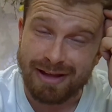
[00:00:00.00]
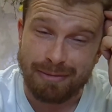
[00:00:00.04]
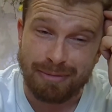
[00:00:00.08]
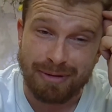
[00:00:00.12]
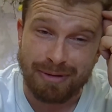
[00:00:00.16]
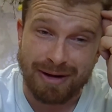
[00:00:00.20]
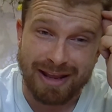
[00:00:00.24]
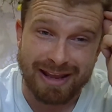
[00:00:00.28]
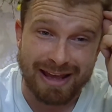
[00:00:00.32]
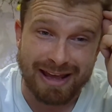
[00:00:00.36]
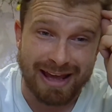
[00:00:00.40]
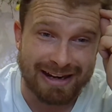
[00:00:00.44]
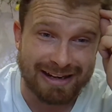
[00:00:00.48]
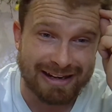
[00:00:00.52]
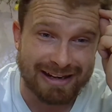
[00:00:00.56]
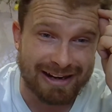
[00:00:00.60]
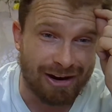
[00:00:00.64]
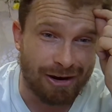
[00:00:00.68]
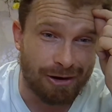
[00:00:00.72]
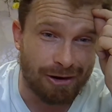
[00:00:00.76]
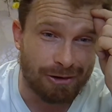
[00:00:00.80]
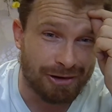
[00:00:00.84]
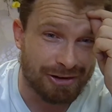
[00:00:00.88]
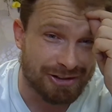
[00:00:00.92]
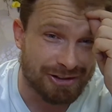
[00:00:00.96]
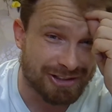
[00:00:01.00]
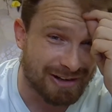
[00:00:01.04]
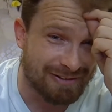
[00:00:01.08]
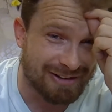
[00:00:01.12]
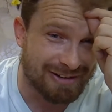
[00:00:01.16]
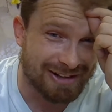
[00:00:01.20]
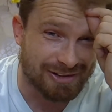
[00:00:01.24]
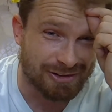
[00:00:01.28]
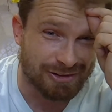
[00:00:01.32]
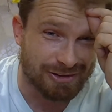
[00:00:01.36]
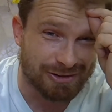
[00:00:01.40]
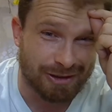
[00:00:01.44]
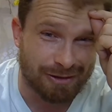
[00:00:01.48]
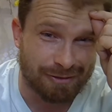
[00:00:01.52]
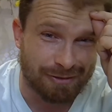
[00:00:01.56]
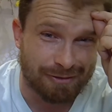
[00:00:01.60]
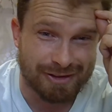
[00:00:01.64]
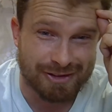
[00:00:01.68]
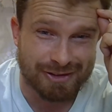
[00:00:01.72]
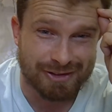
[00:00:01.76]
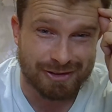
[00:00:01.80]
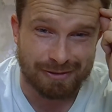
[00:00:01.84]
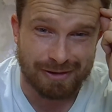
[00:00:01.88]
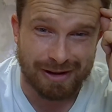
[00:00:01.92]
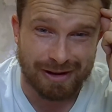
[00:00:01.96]
Fair play. And hold on, Chevalier's not tough,
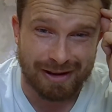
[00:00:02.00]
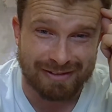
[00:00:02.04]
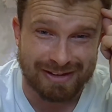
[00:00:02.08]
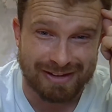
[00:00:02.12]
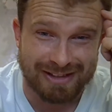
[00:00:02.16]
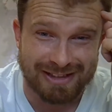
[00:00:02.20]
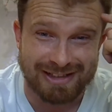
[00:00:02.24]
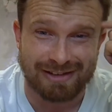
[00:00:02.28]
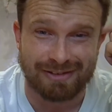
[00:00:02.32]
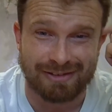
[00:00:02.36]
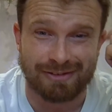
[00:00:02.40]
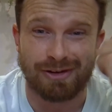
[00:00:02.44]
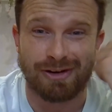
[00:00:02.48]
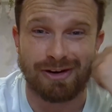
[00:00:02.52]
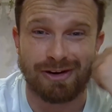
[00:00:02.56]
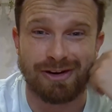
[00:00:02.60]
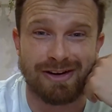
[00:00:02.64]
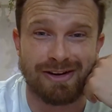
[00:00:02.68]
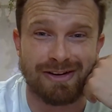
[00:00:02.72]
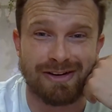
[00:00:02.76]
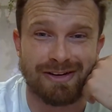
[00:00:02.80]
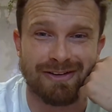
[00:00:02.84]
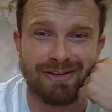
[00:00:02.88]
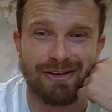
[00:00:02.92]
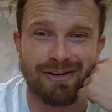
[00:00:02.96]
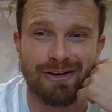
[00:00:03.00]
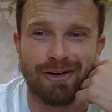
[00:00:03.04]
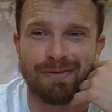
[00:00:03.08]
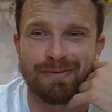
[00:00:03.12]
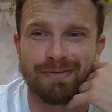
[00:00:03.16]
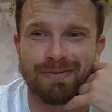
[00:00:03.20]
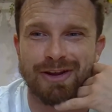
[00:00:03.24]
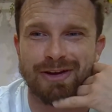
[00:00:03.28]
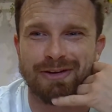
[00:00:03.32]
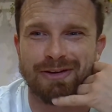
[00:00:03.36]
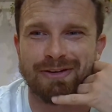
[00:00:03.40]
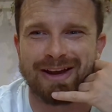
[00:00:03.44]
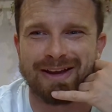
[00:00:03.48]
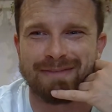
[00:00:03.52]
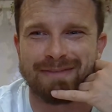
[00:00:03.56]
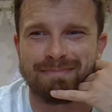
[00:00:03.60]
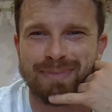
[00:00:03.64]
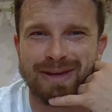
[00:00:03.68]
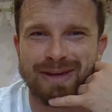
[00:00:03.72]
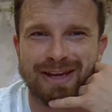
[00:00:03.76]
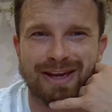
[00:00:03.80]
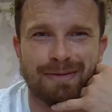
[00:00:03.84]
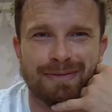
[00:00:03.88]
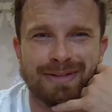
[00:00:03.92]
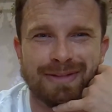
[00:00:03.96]
so I'm not having this deal. I'm not on. No way.
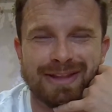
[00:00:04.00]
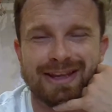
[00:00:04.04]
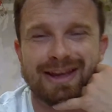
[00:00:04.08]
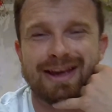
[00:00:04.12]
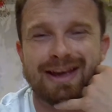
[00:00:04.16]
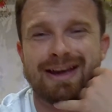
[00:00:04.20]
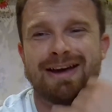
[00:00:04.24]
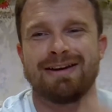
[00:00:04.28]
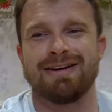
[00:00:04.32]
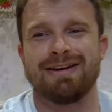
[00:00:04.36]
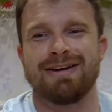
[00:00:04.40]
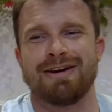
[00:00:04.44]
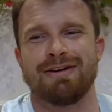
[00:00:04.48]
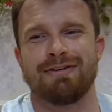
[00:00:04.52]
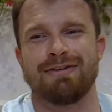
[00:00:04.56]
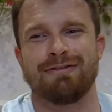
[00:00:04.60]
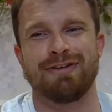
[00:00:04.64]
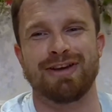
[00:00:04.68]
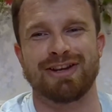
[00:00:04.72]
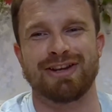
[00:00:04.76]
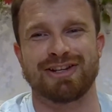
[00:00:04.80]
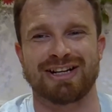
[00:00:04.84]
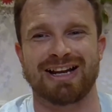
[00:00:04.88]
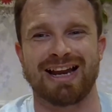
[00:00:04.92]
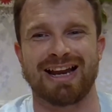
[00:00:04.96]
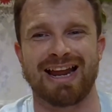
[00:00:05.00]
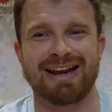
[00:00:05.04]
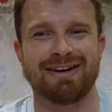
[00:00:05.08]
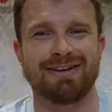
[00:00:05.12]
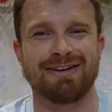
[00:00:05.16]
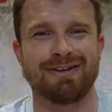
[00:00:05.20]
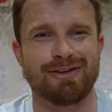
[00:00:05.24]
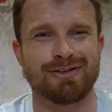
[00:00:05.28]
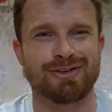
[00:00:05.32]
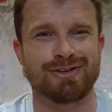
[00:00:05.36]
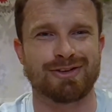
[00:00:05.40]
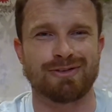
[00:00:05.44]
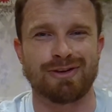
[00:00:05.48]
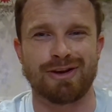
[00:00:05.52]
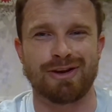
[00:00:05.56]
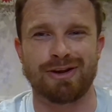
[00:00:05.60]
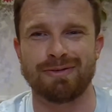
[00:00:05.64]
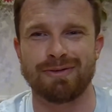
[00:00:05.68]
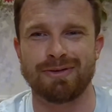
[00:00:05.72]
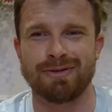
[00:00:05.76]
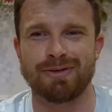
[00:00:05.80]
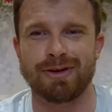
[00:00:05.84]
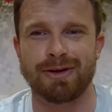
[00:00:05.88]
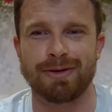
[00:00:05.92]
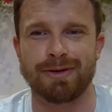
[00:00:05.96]
Big up the Fish clan. Those who
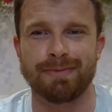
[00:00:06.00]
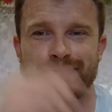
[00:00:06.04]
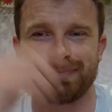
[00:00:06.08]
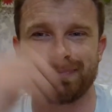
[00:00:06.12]
know,